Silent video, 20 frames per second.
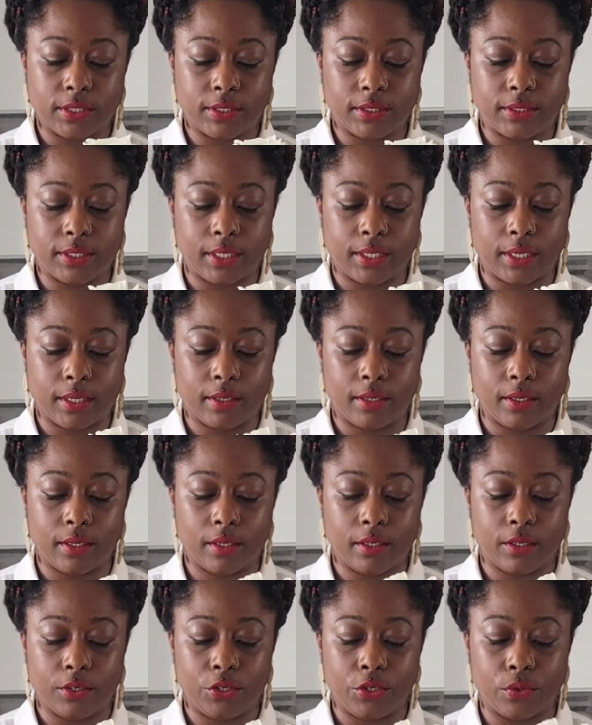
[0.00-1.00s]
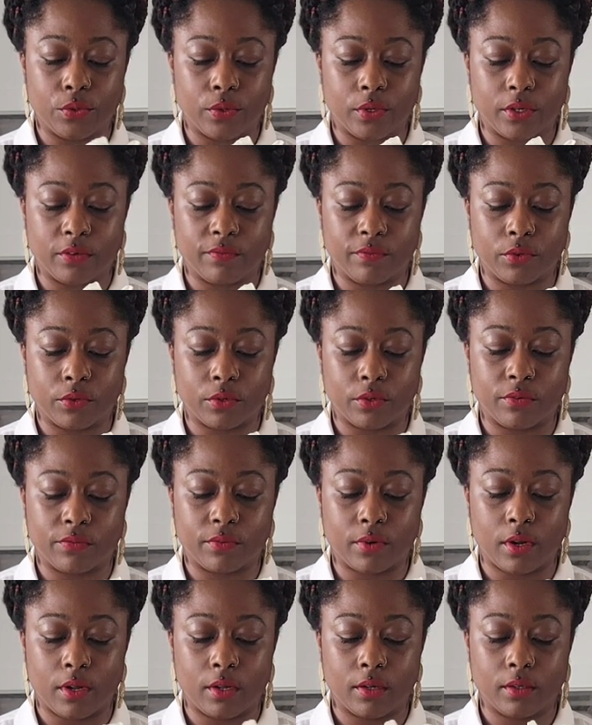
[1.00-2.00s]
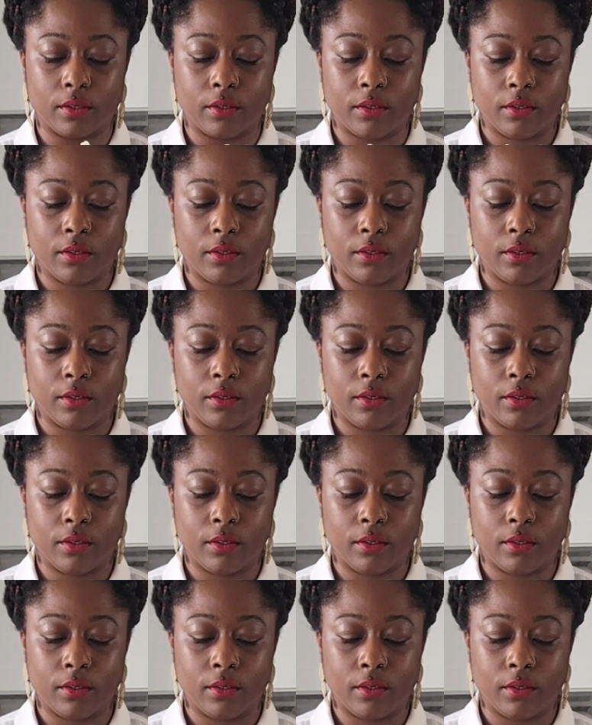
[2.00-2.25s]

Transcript: stick it in your floral frog,